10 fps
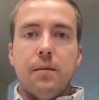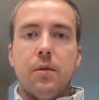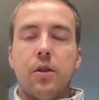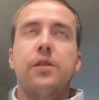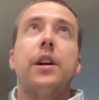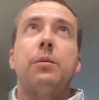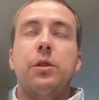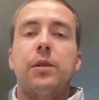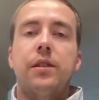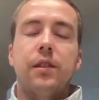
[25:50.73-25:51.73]

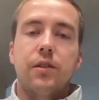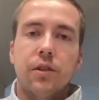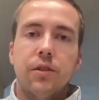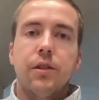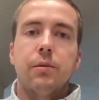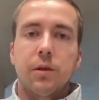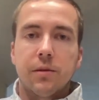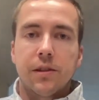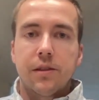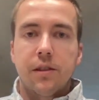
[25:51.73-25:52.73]
Which one's the surgery, which
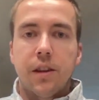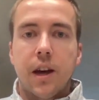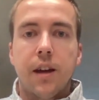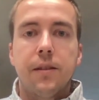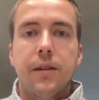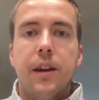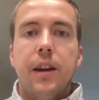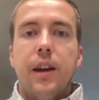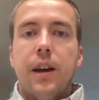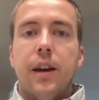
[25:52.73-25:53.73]
one's not.
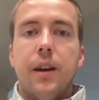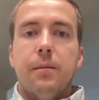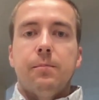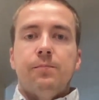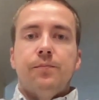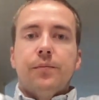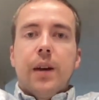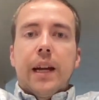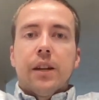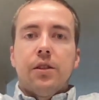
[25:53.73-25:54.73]
I
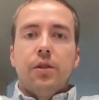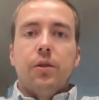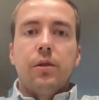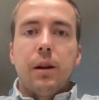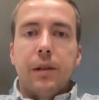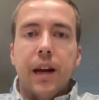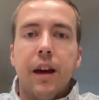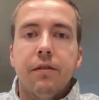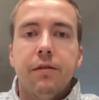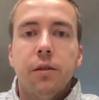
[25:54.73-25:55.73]

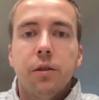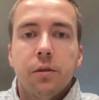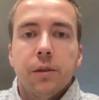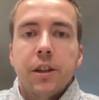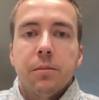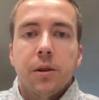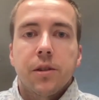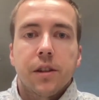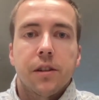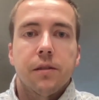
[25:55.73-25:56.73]
have full range of
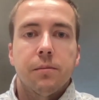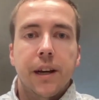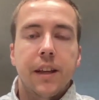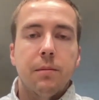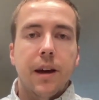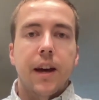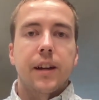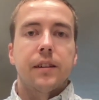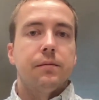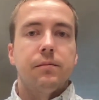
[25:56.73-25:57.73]
motion behind the back.
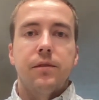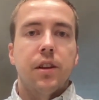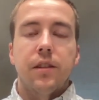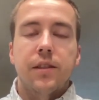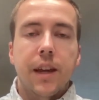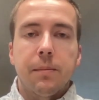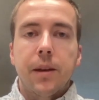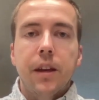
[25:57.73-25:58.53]
It's all the same.